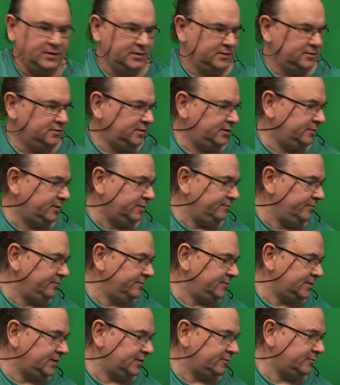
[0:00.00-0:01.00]
So anyway,
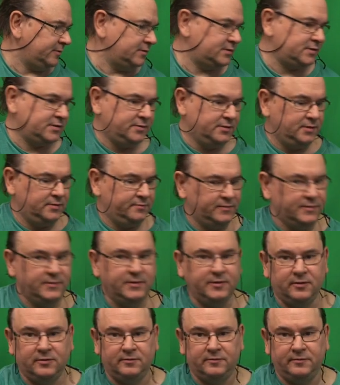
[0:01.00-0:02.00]
that was the
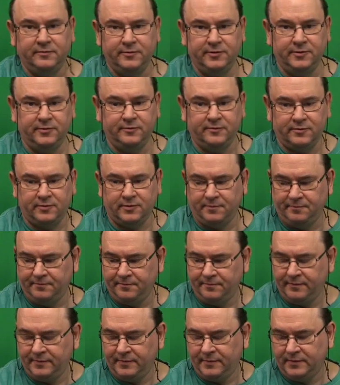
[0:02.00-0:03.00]
overview for
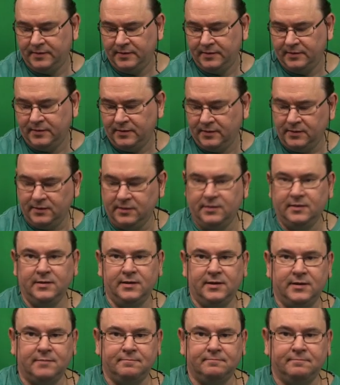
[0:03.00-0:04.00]

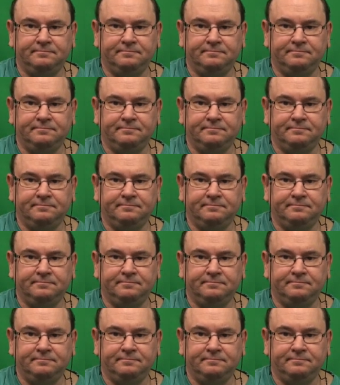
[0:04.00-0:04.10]
that.